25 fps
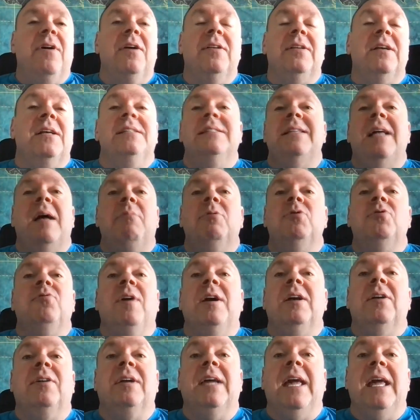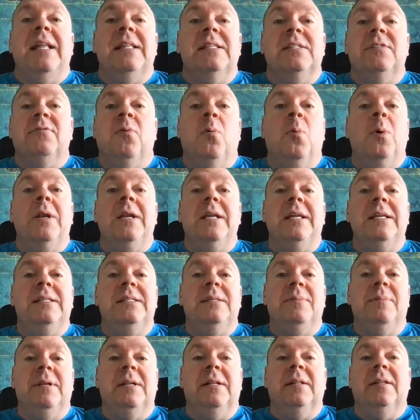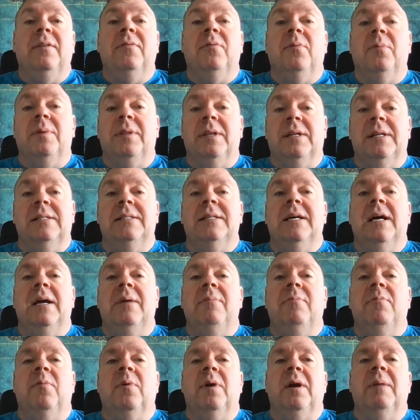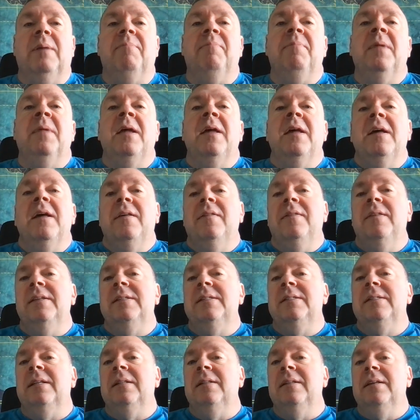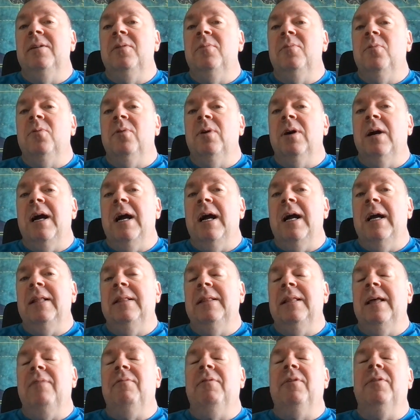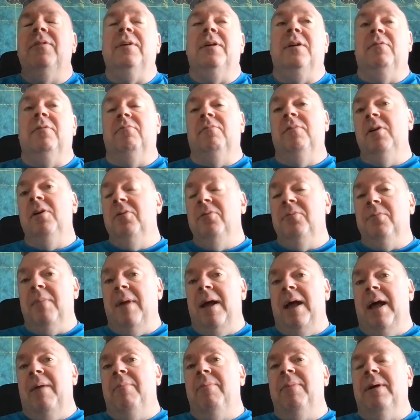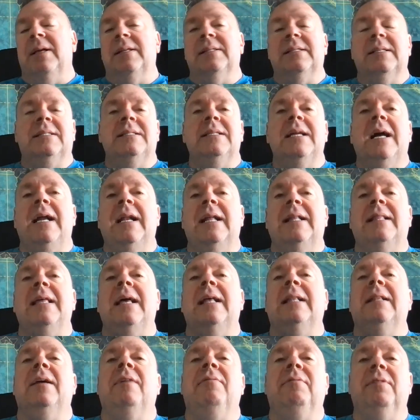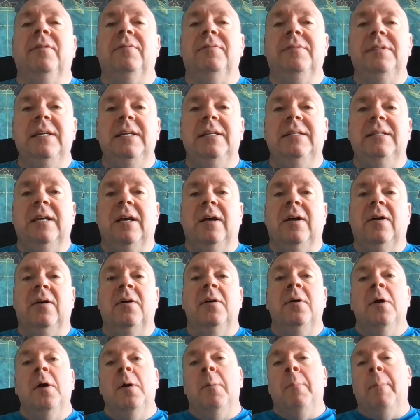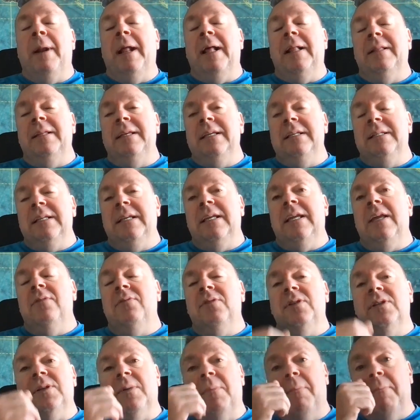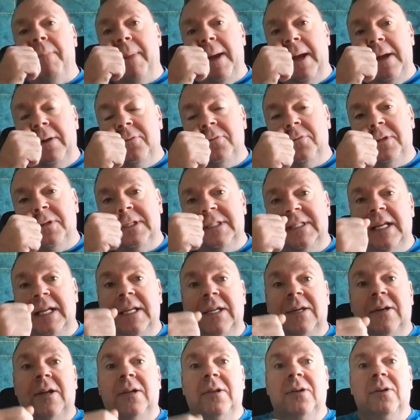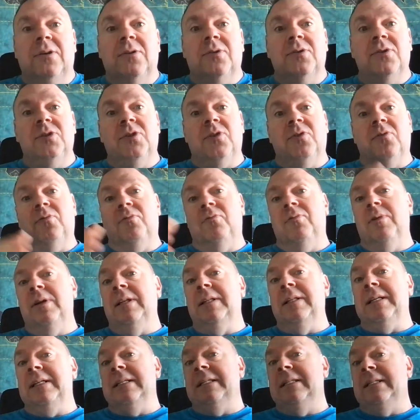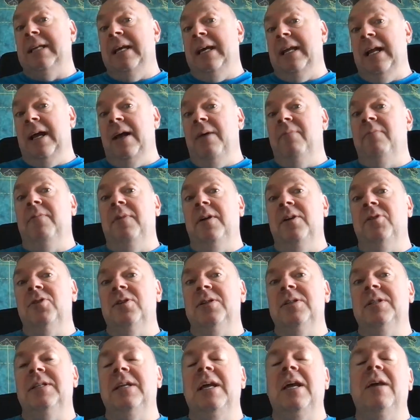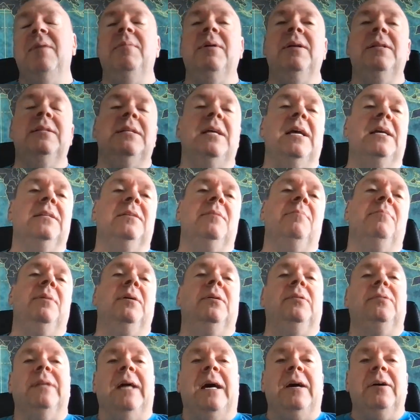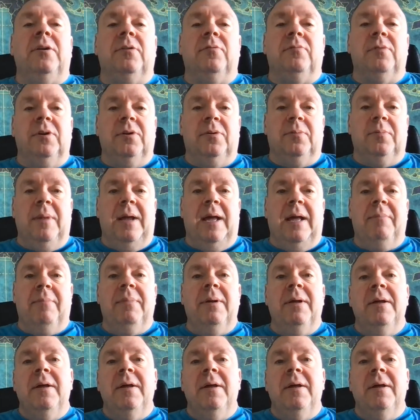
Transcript: establish a regular cadence for what needs to be delivered within a time frame. This is a little more high level than a roadmap because it's not at that level of detail, but at least it gives you some boundaries that you can use to really set up vision statements and to build out a roadmap.